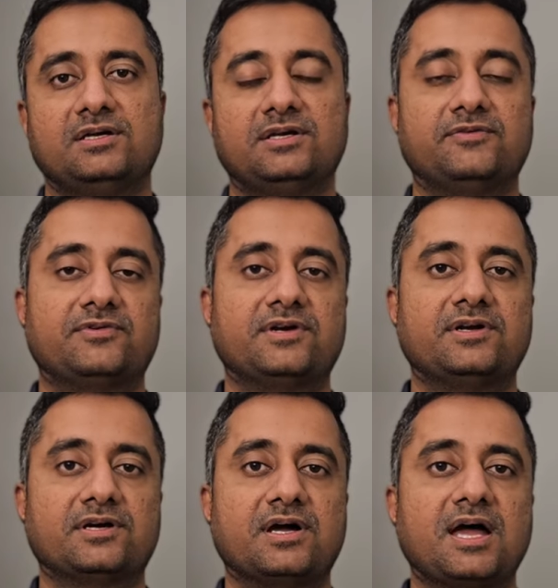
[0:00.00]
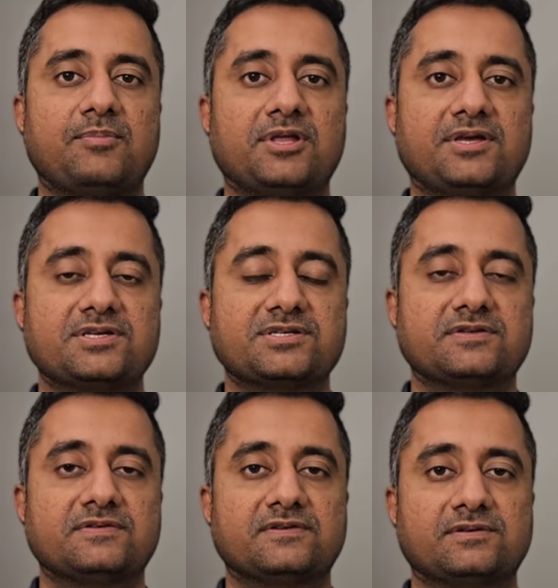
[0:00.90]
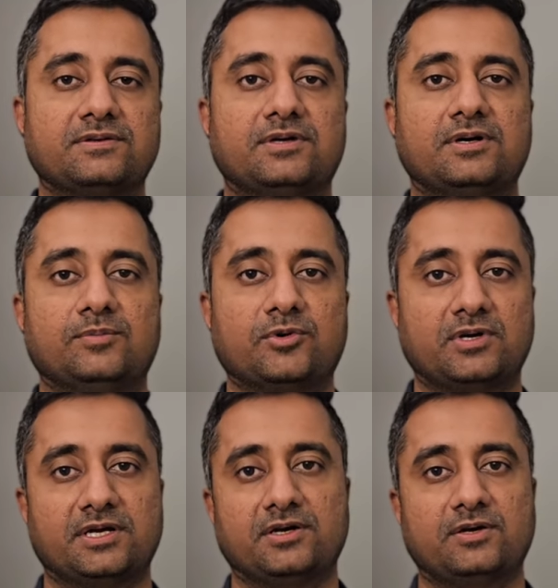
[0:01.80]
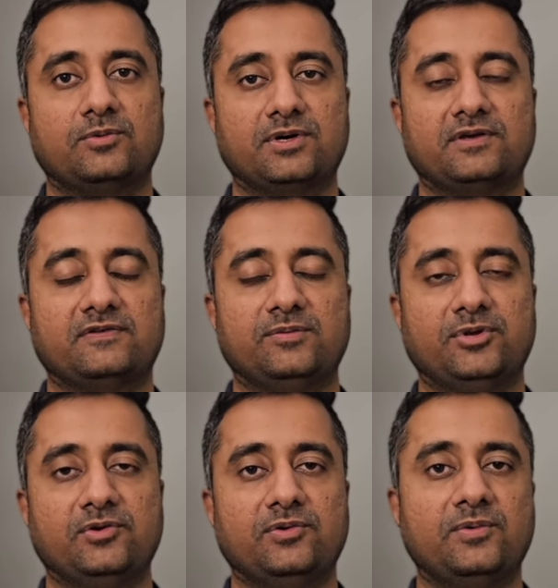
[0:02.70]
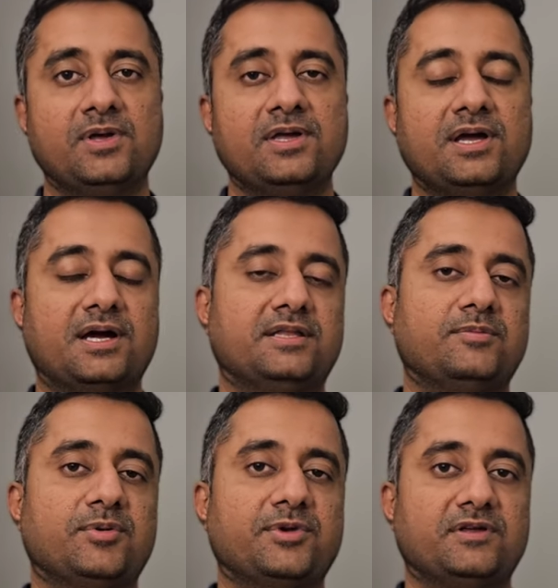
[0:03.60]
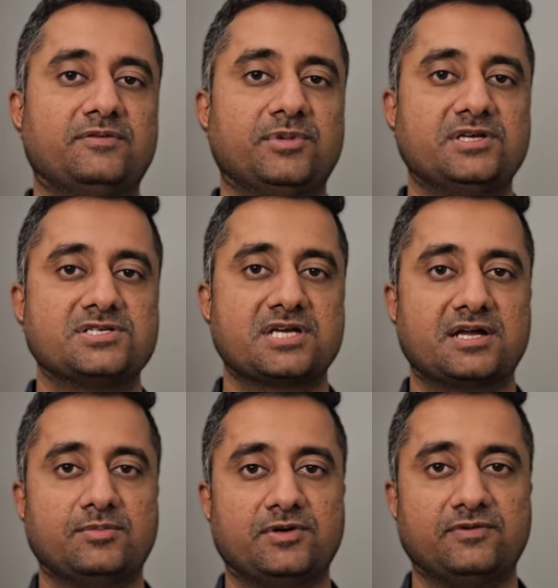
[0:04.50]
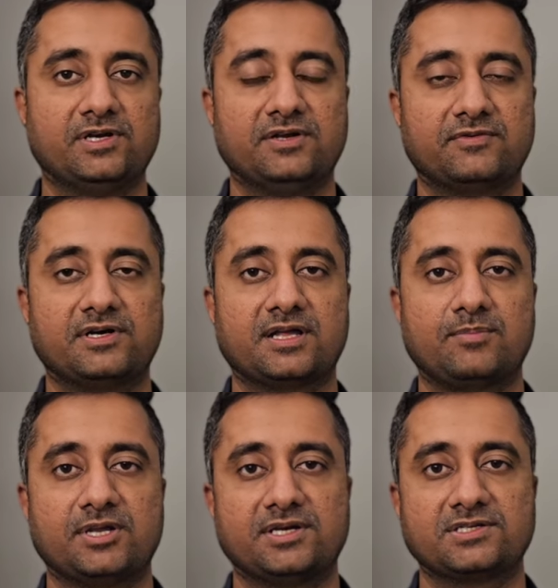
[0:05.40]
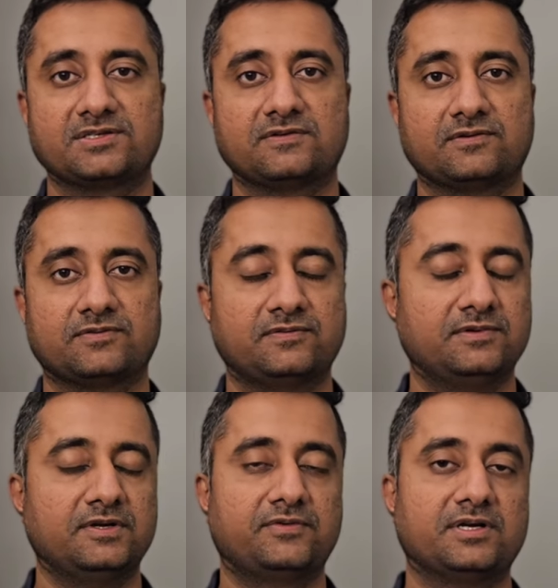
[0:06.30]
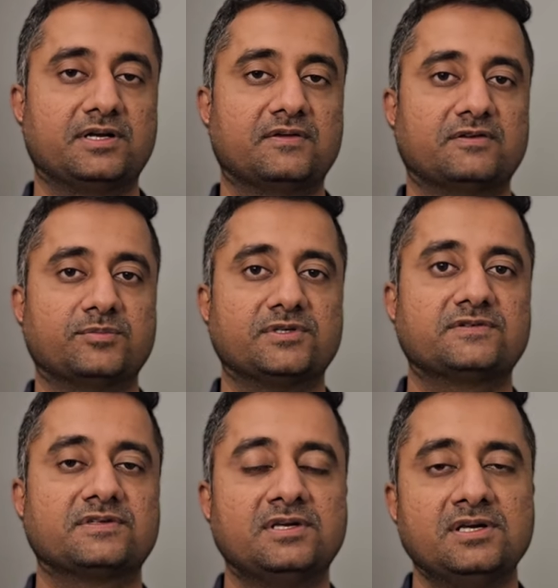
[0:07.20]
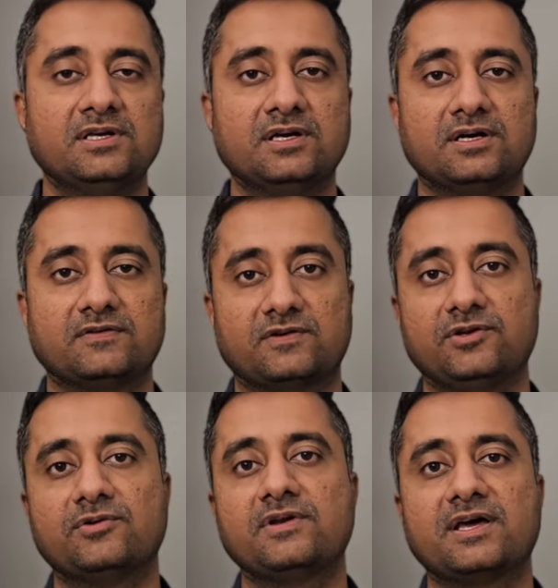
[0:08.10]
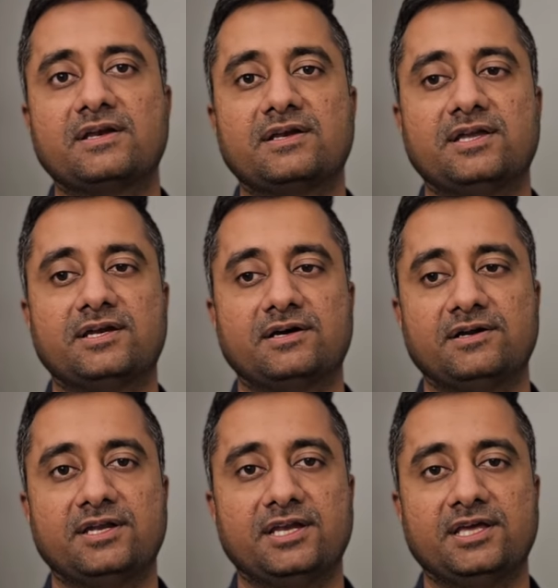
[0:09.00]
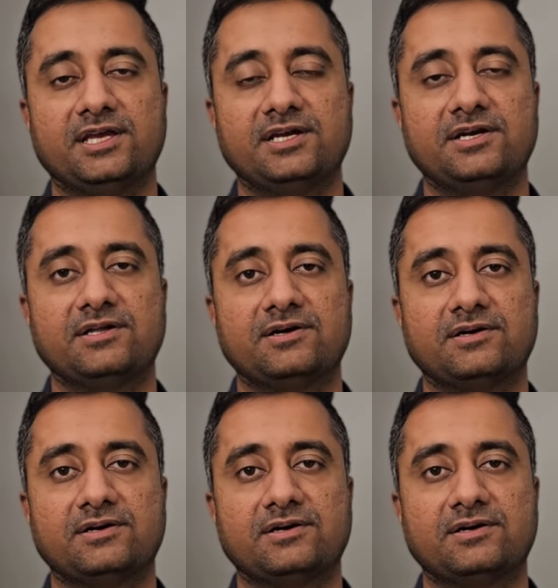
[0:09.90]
different applications, more like a CPU, and the memory is being shared between different applications of different customers. So you don't get a dedicated